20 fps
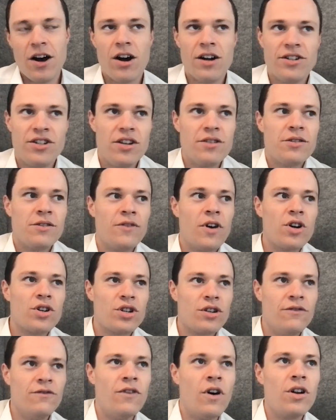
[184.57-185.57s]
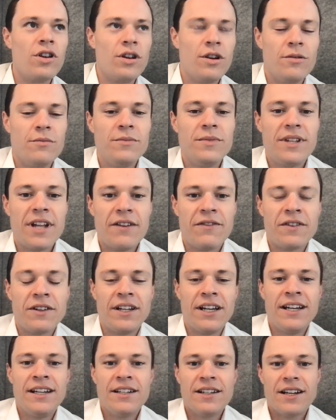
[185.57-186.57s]
Oh, in terms of auction volume,
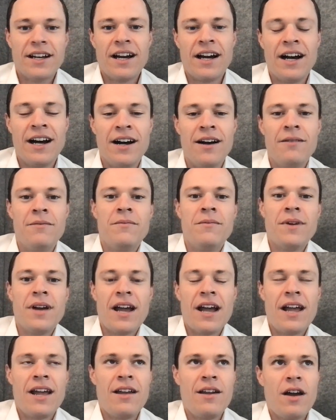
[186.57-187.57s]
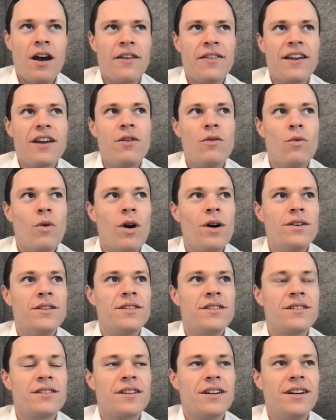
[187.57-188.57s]
definitely. I think it
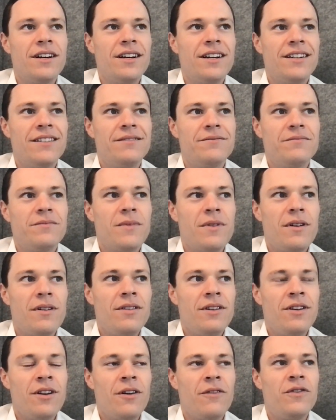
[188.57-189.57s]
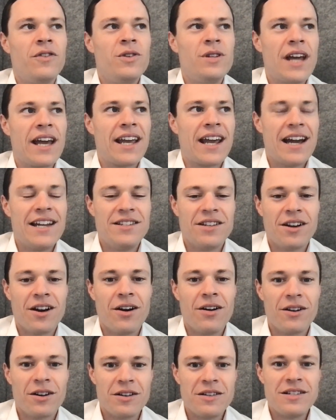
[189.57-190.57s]
was, a few decades
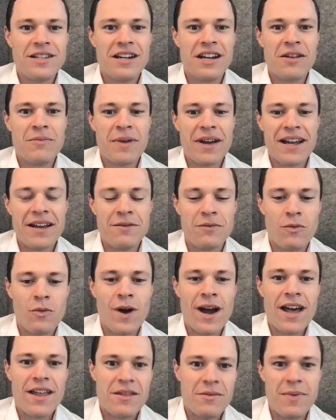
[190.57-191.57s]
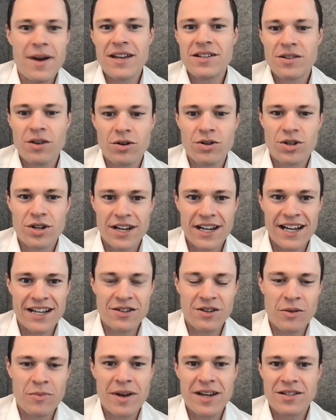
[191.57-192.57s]
ago, considered to be where the best
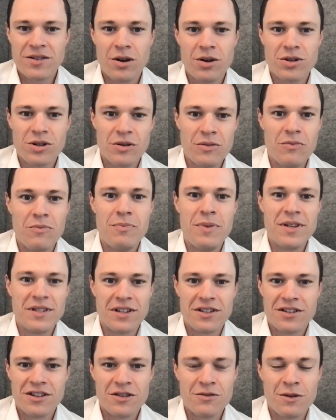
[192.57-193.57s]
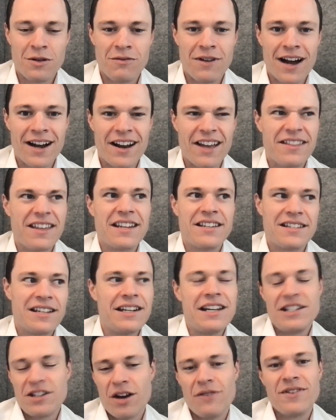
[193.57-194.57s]
auctioneers or the best auction businesses were run. I think
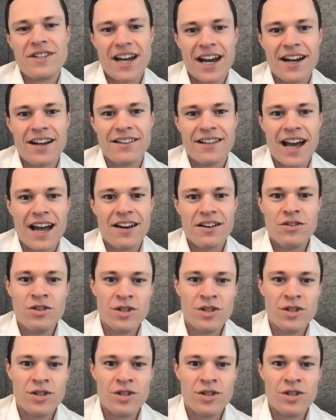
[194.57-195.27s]
Sydney's overtaken that.